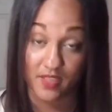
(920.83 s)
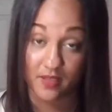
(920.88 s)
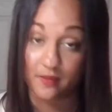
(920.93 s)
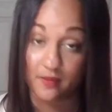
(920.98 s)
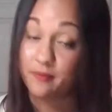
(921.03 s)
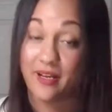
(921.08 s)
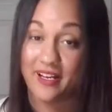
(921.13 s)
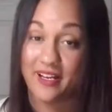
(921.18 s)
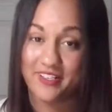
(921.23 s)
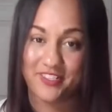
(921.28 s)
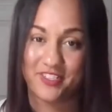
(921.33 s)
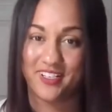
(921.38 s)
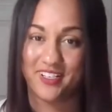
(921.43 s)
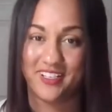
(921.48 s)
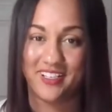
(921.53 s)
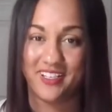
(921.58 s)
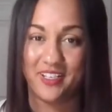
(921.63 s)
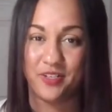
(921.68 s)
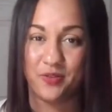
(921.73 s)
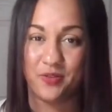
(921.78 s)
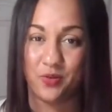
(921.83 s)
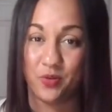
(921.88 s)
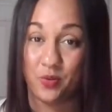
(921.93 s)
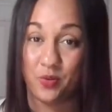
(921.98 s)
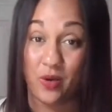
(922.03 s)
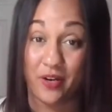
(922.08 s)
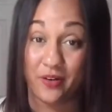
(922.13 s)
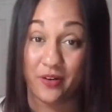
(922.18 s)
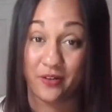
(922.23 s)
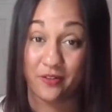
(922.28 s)
Matching equal
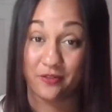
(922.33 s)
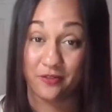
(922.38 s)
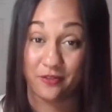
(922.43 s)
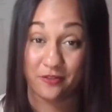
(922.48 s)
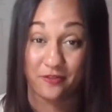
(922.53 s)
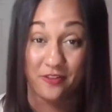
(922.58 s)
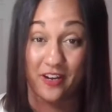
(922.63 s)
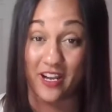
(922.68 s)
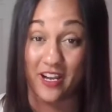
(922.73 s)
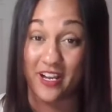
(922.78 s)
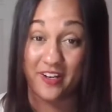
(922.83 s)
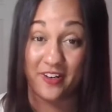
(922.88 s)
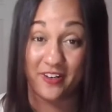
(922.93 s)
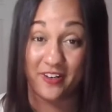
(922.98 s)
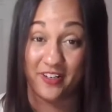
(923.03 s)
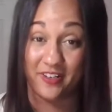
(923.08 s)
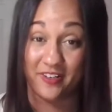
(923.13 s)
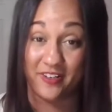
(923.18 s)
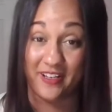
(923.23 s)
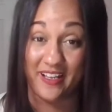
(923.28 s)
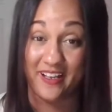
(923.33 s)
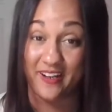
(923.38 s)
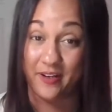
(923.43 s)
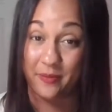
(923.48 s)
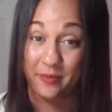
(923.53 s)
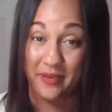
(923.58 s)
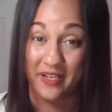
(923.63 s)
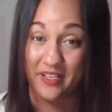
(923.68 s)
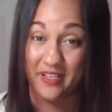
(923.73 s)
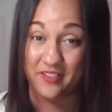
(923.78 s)
water for fire here now.
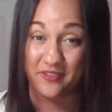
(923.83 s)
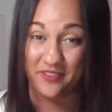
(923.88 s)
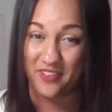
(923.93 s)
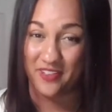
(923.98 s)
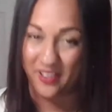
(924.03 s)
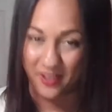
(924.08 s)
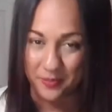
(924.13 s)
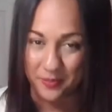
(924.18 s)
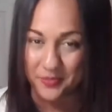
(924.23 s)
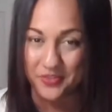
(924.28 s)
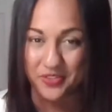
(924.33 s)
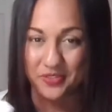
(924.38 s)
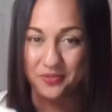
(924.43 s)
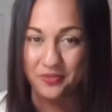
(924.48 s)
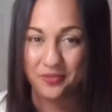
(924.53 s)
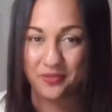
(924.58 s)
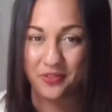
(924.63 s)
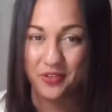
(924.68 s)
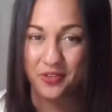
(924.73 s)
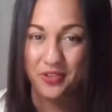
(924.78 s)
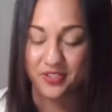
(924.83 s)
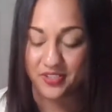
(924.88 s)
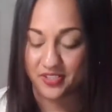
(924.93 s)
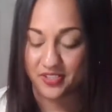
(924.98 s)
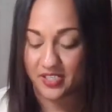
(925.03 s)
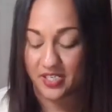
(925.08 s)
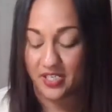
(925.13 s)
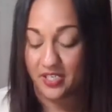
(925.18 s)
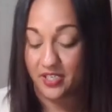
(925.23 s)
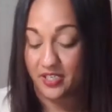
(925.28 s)
Page of Cups in
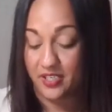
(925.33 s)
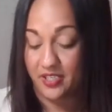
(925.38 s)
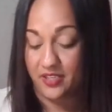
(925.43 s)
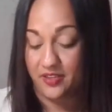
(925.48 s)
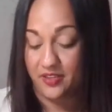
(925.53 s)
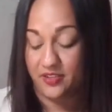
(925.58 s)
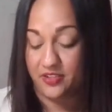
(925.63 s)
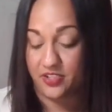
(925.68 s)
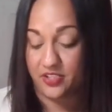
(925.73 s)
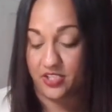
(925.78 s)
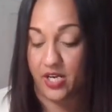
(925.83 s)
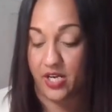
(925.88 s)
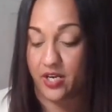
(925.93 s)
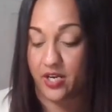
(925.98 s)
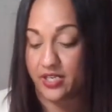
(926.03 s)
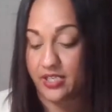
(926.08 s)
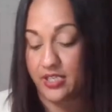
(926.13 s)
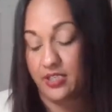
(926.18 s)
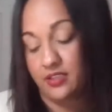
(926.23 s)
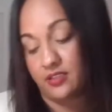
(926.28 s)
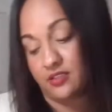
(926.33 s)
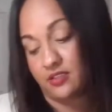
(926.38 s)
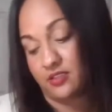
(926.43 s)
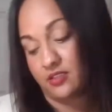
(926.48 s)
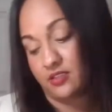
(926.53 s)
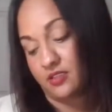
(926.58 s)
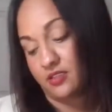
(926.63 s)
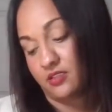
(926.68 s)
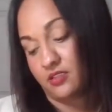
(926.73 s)
reverse. The Chariot.